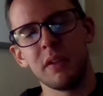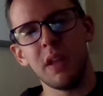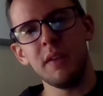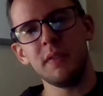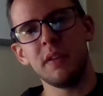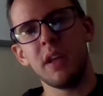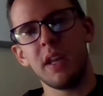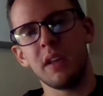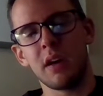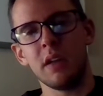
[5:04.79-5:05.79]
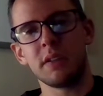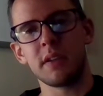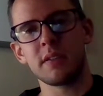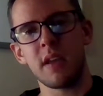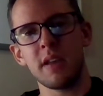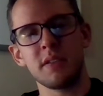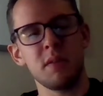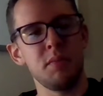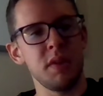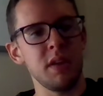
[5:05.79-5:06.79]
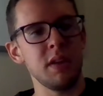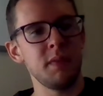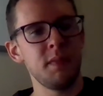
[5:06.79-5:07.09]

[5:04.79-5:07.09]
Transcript: life in any context has to be